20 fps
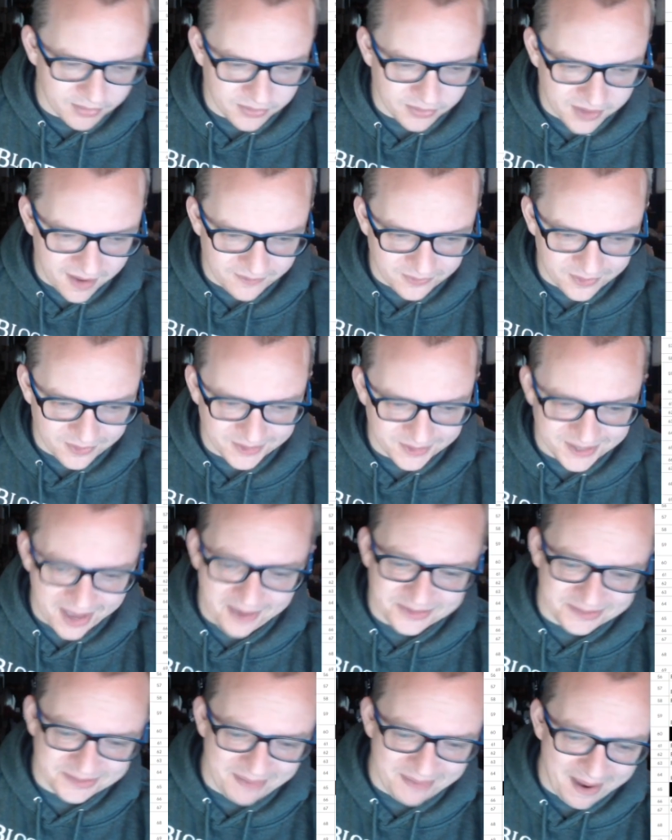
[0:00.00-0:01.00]
afterwards.
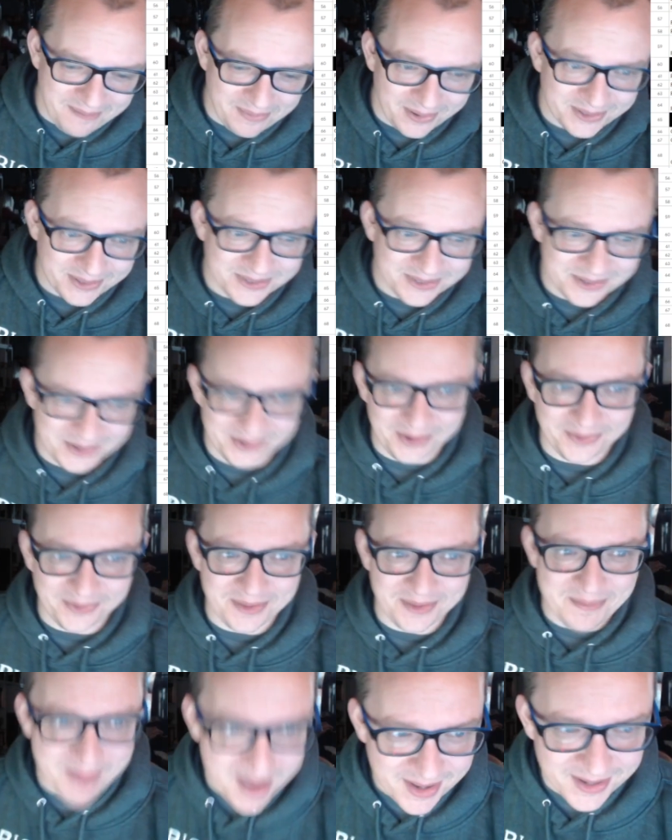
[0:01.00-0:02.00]
That's my personal note
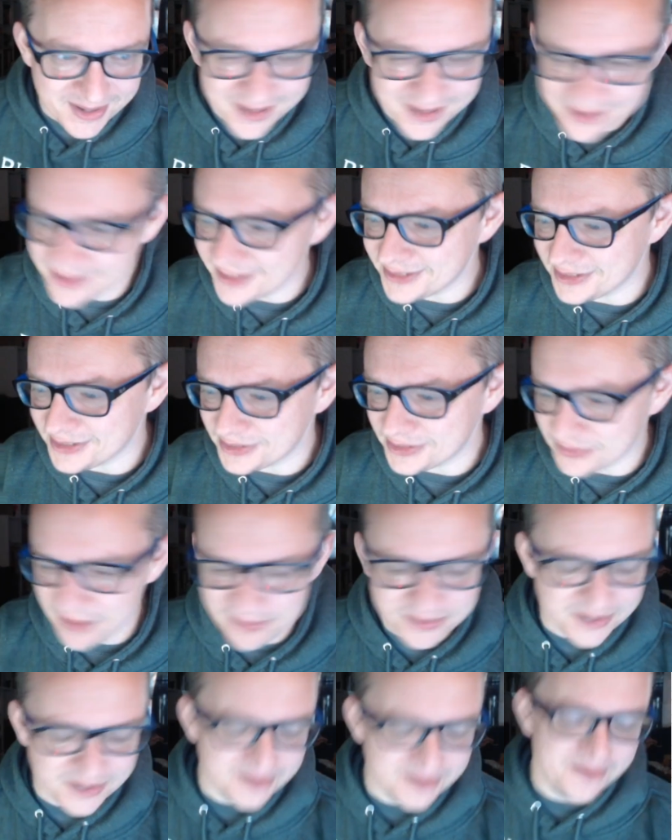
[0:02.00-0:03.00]
that made it into this
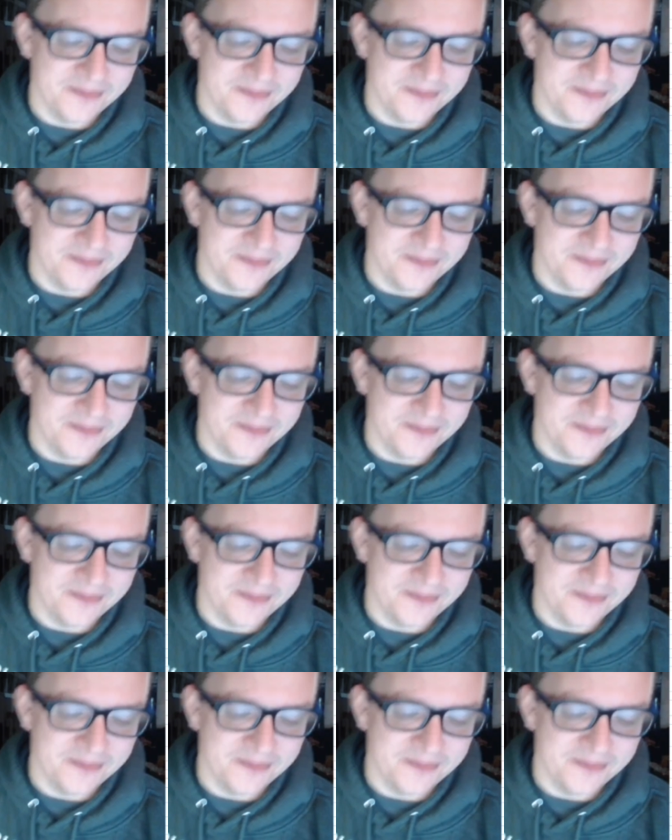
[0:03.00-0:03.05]
description.